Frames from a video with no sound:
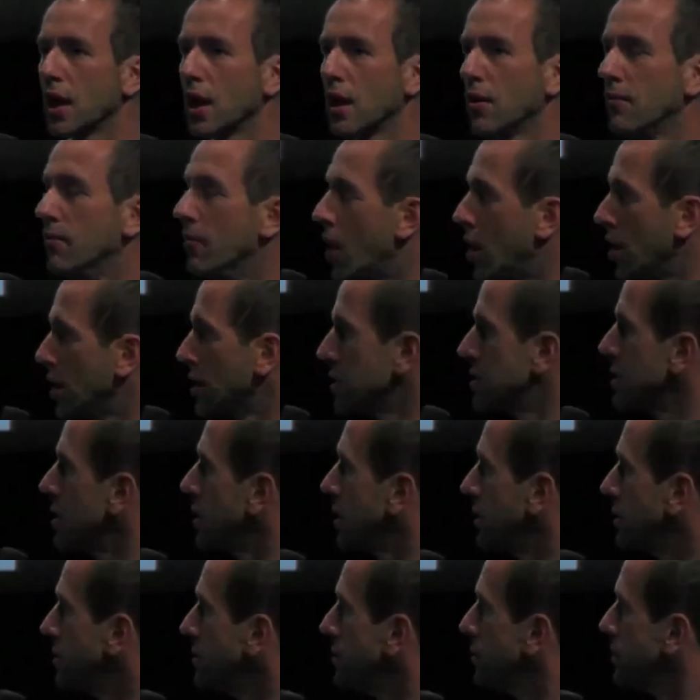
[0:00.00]

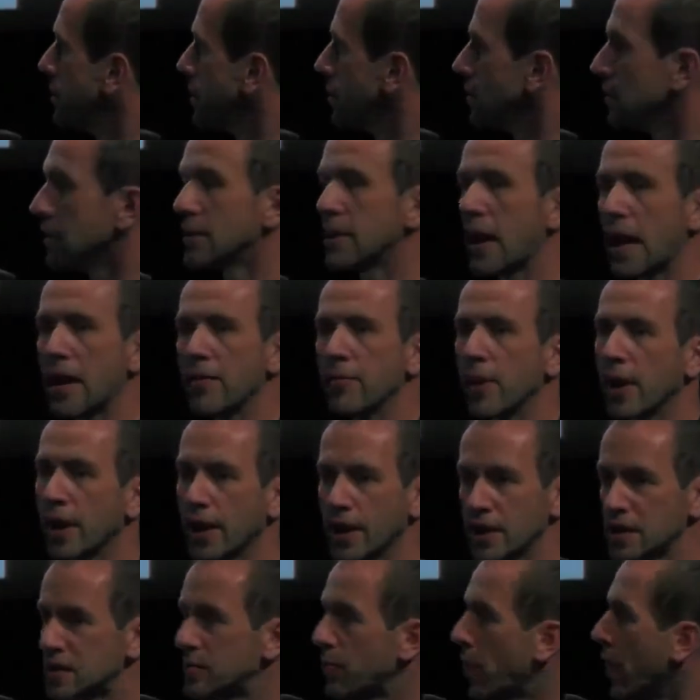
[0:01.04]
marketing gaming
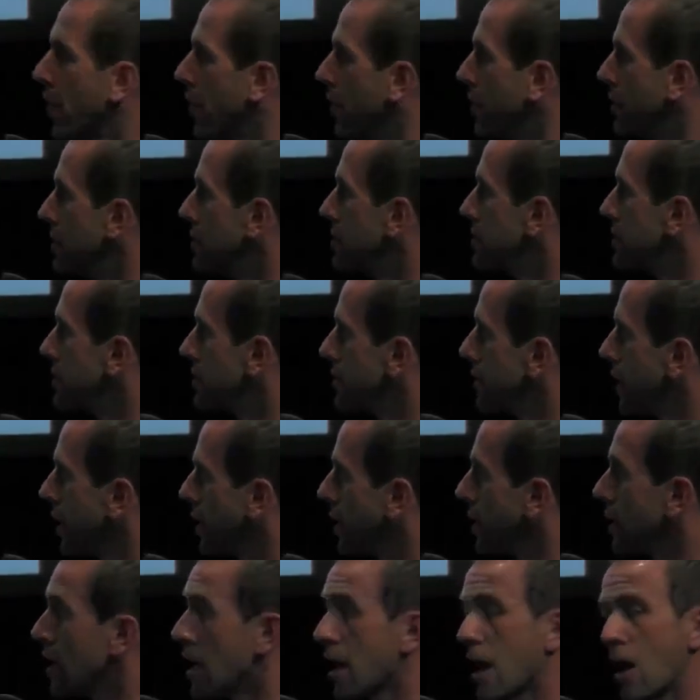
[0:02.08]
experience
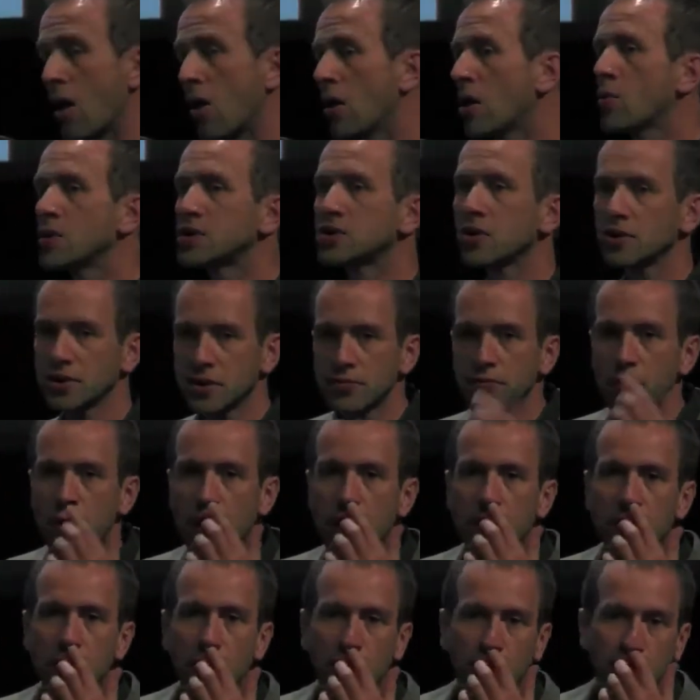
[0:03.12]
thing. Hollywood's got some
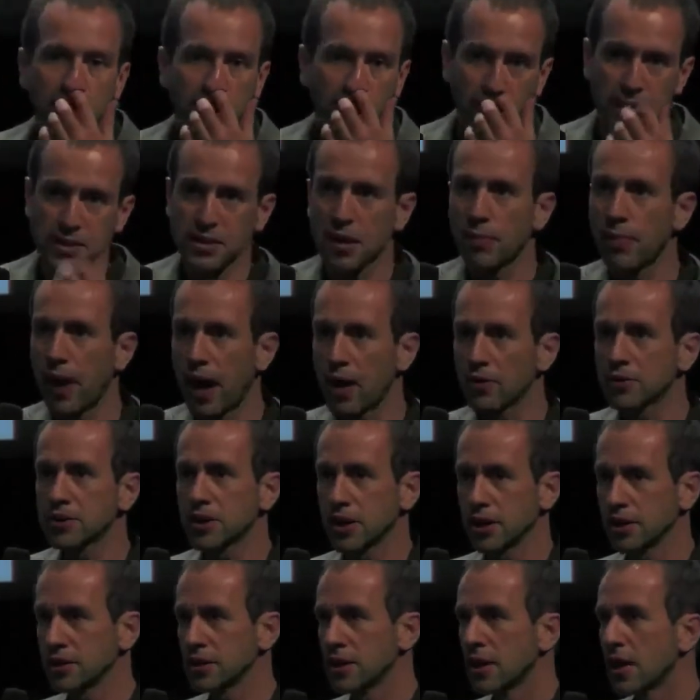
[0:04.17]
really good things about
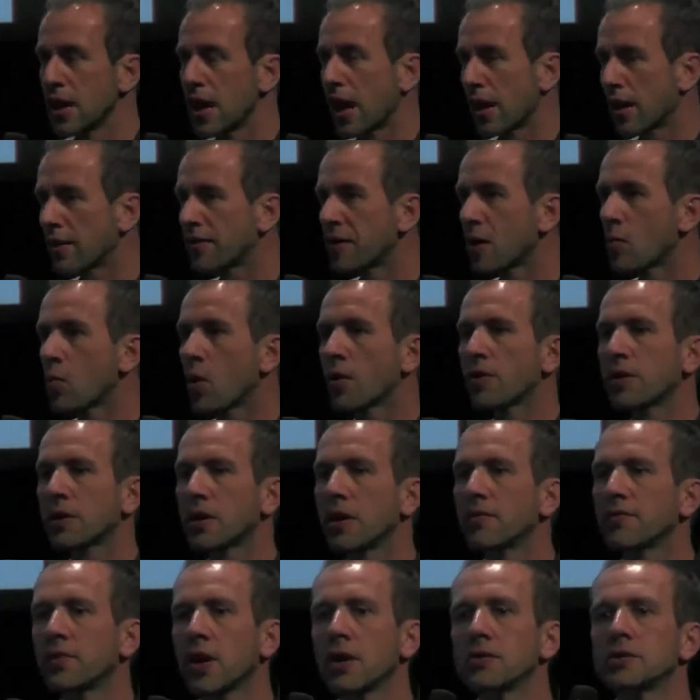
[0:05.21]
it. And I think one thing
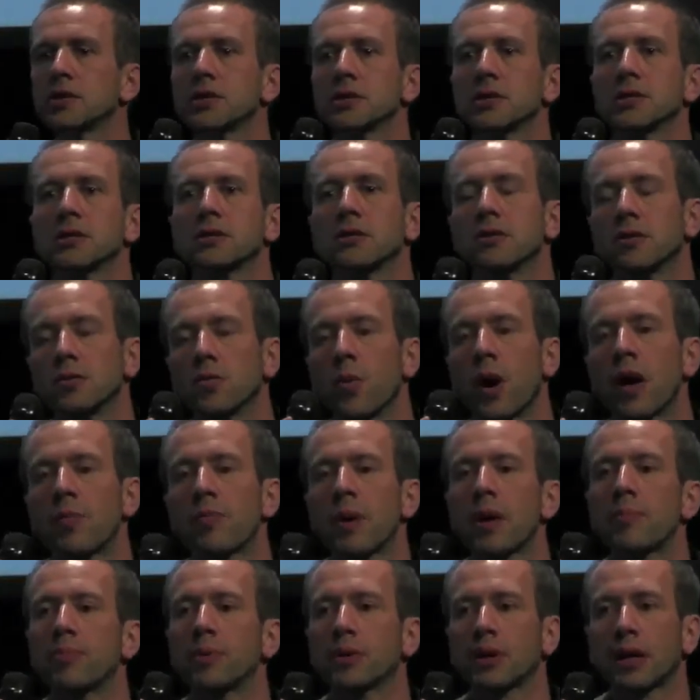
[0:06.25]
I've noticed is the way
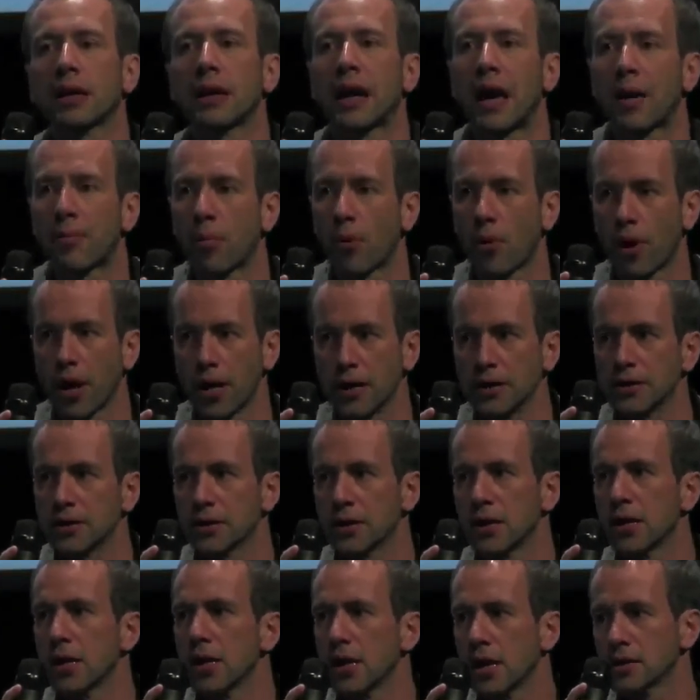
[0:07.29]
people collaborate
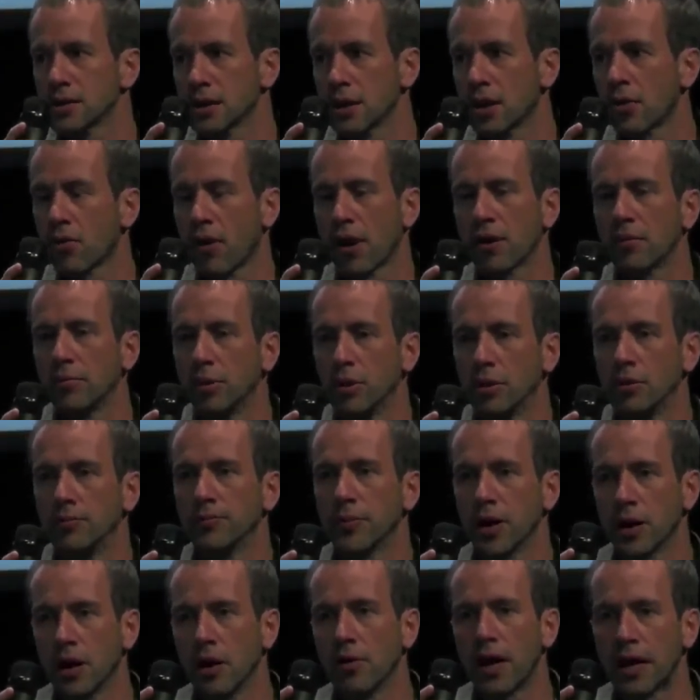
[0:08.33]
is incredible.
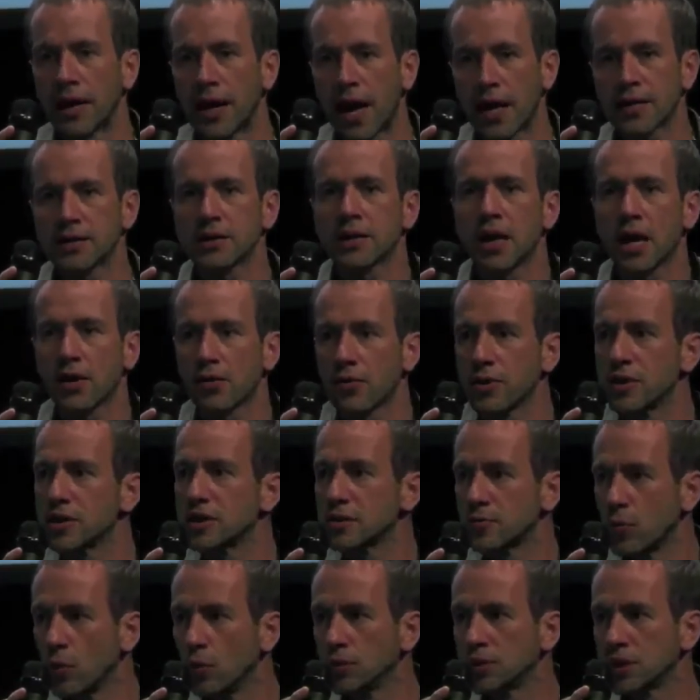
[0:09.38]
You know, they get together in
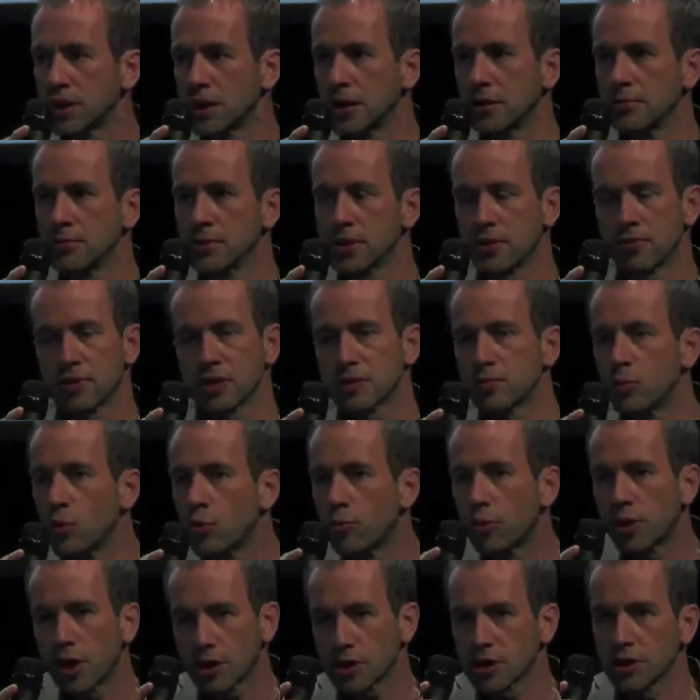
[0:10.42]
small teams. They're a small
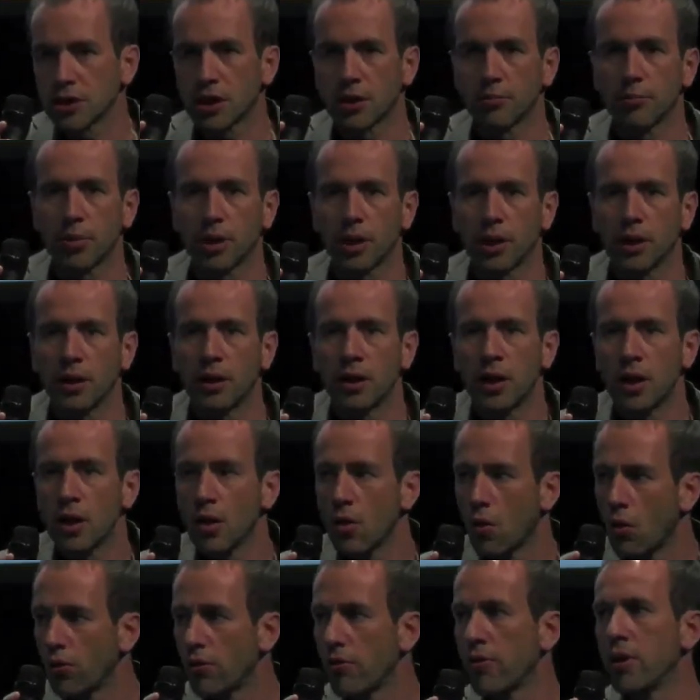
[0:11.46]
production company,
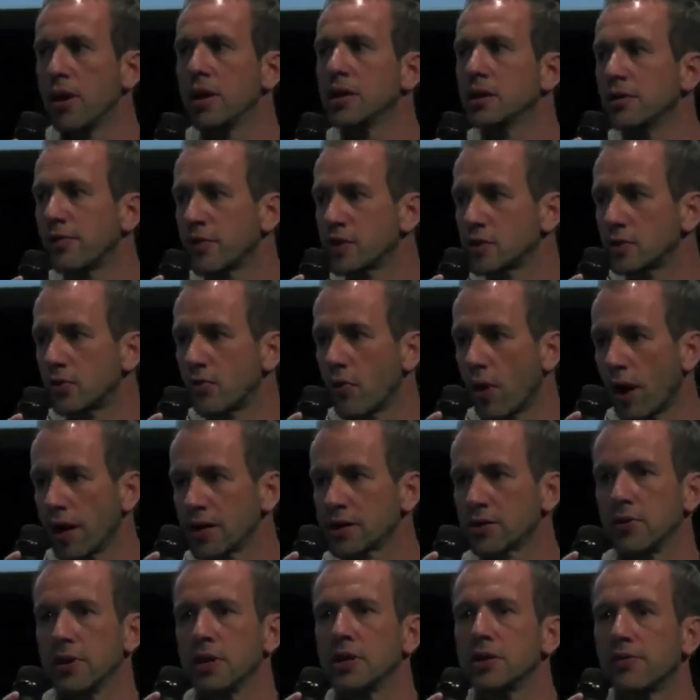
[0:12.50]
or they're an individual
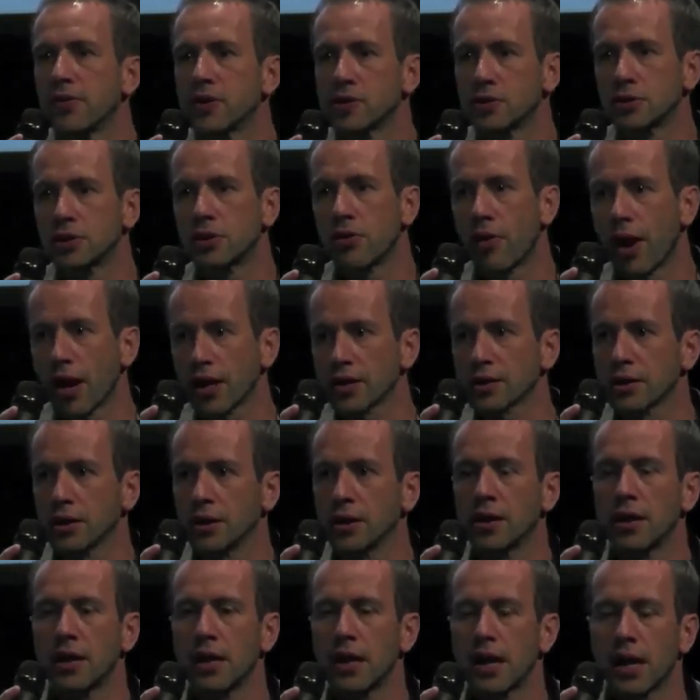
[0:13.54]
writer, an individual director,
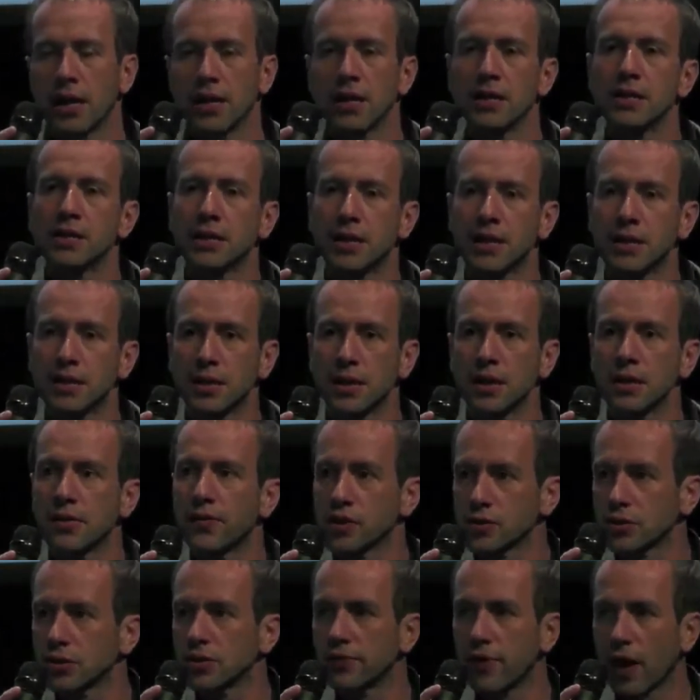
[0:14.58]
an
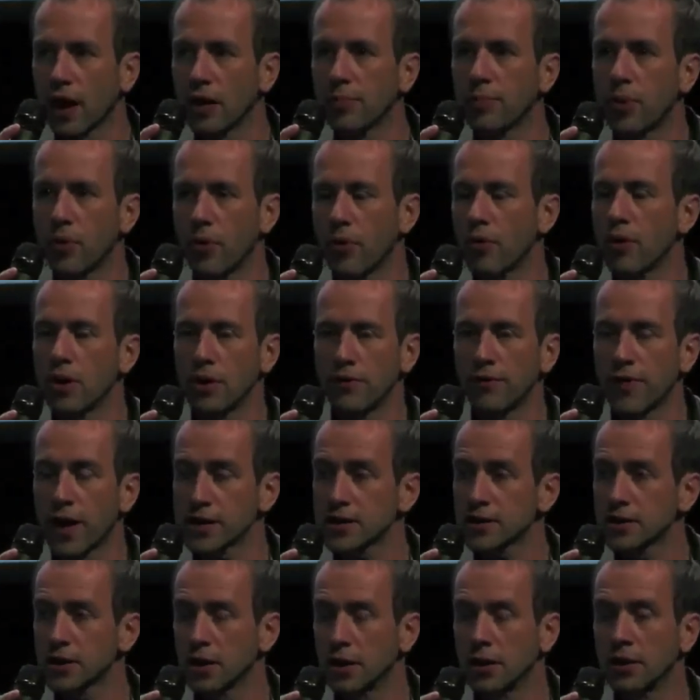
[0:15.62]
individual developer, or an
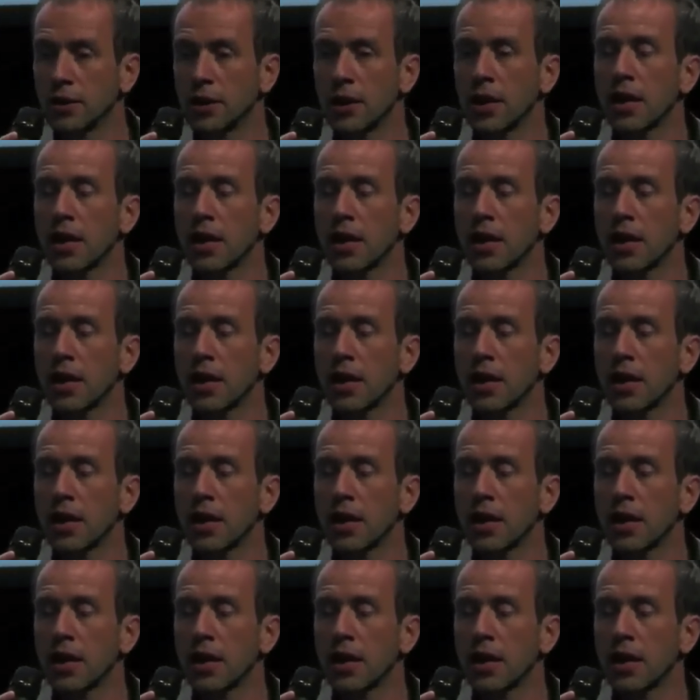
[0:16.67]
investor.